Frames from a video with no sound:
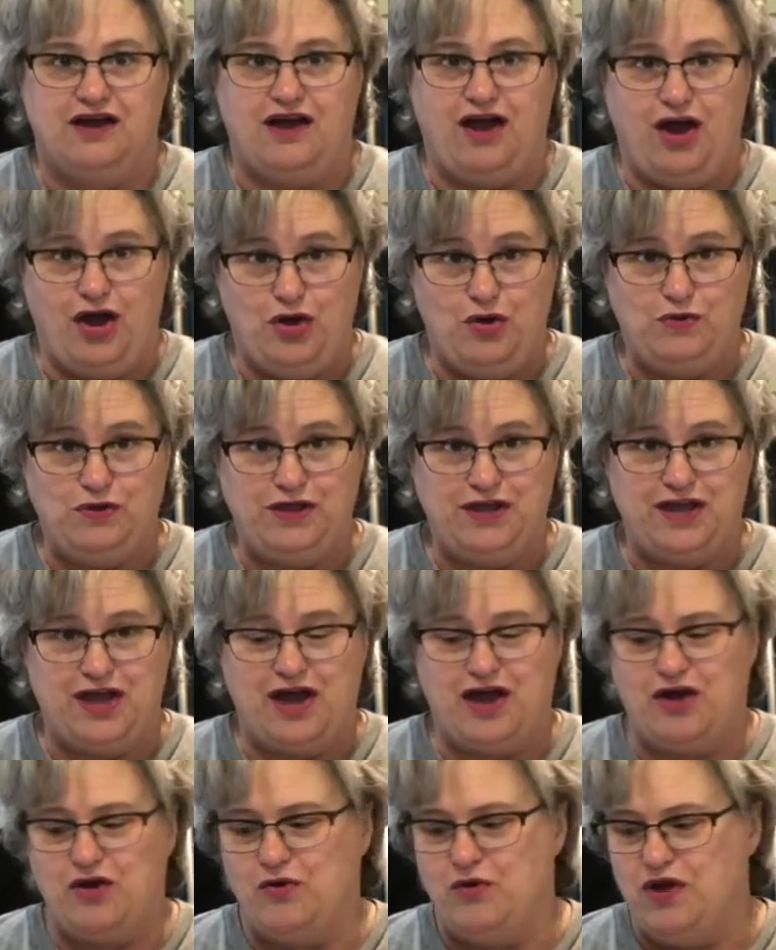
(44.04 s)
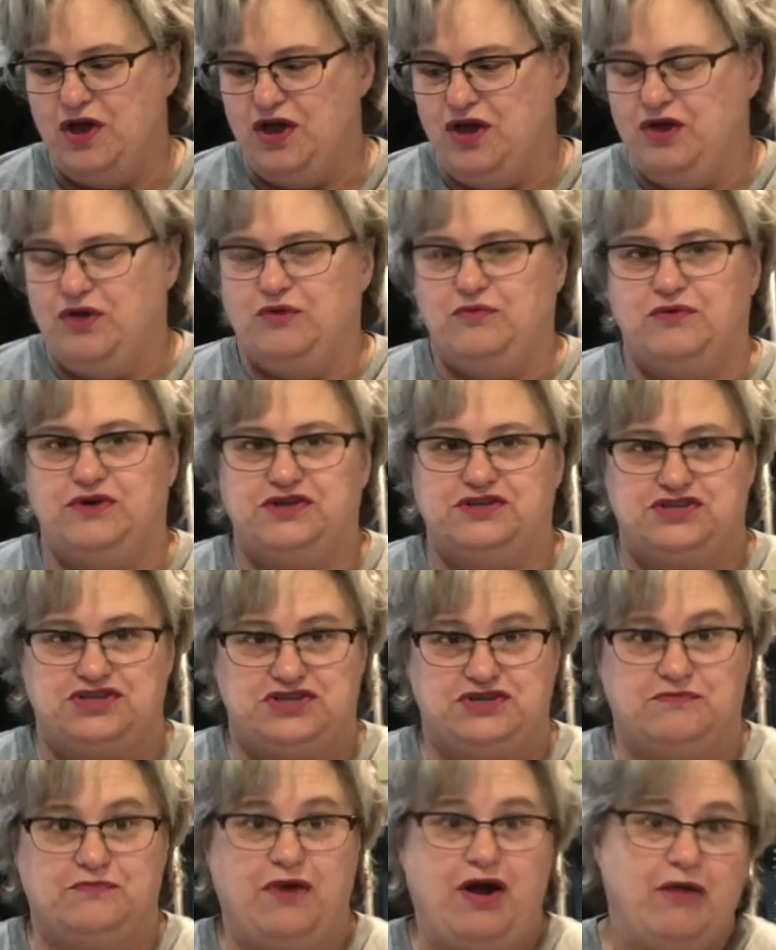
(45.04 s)
oleo,
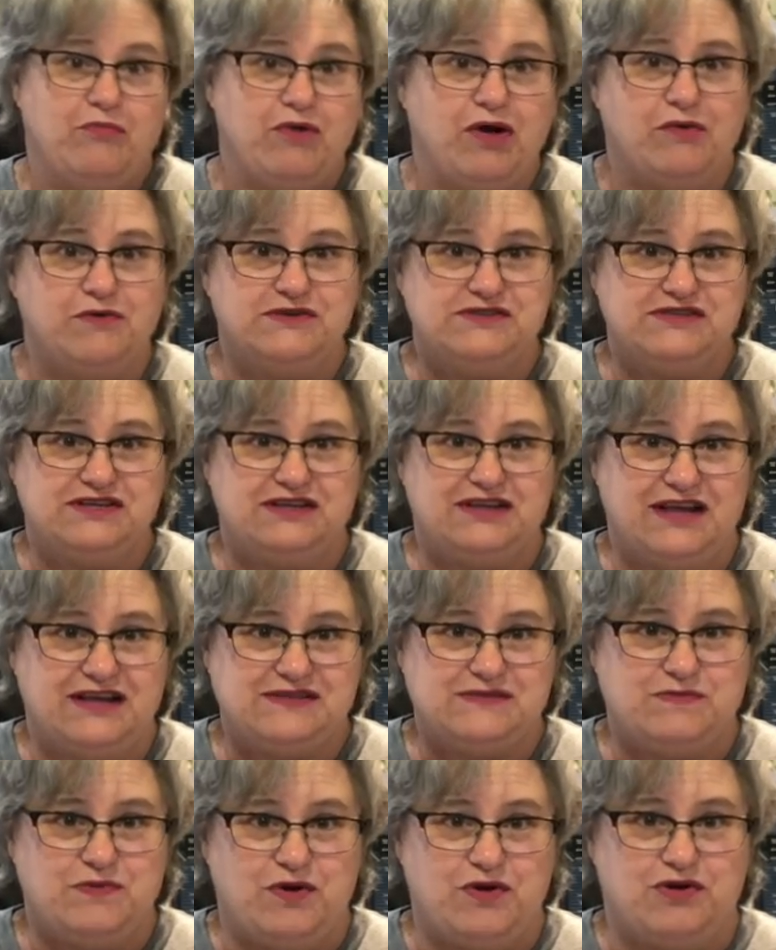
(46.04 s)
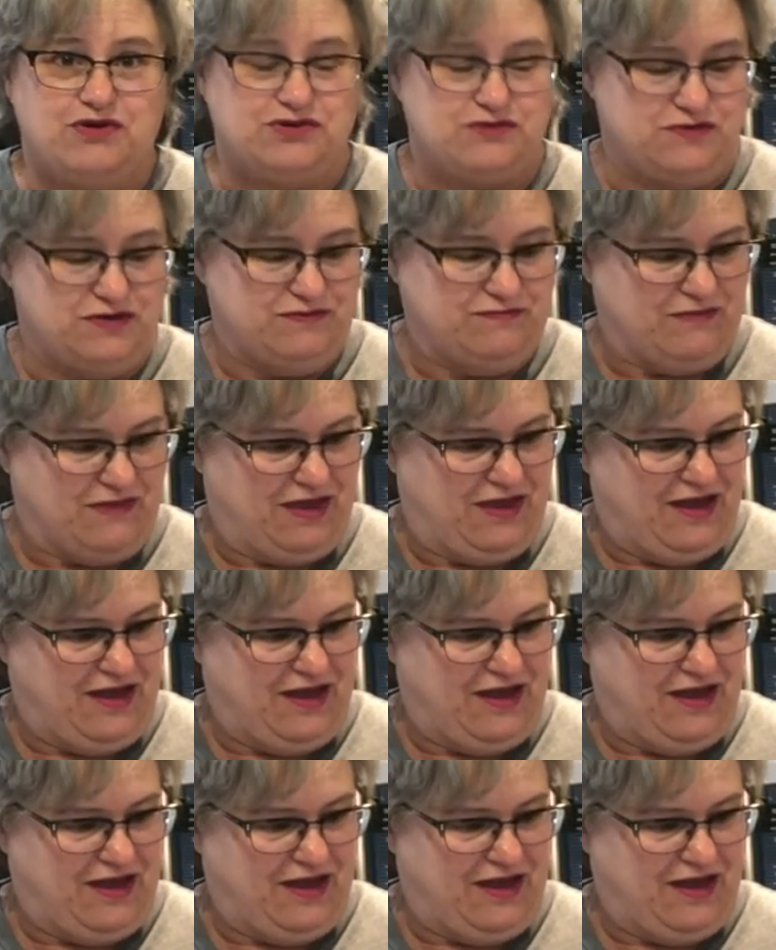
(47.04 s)
which Mom always said that's margarine.